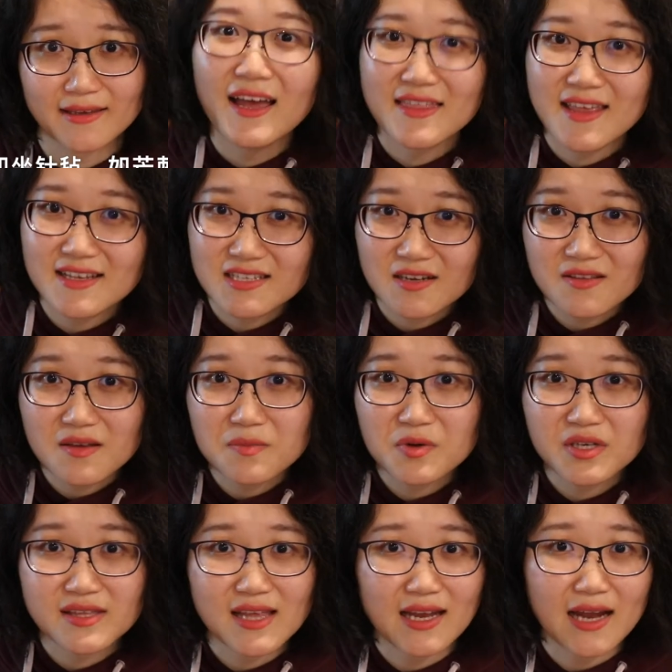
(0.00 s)
And that's all the
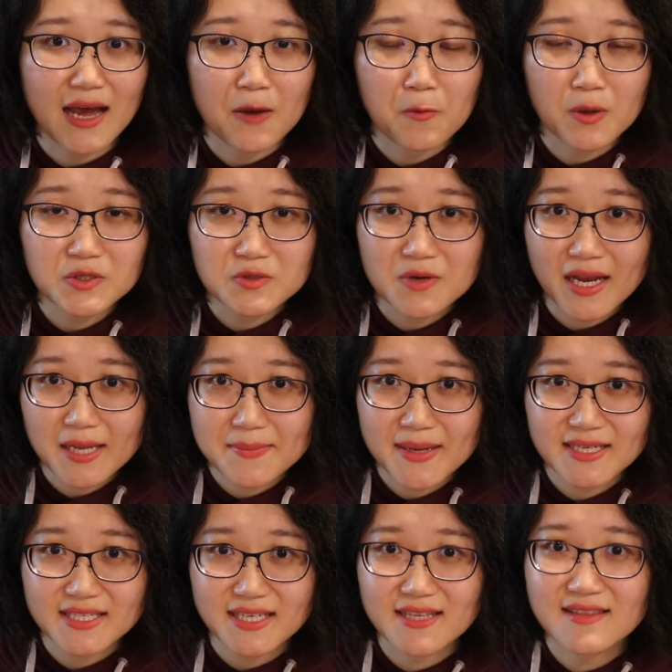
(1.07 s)
book that I want to
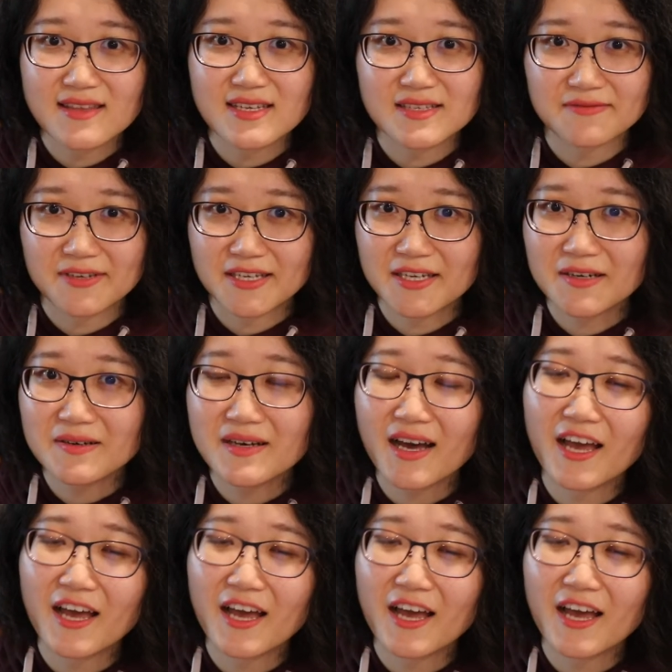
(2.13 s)
recommend in this video.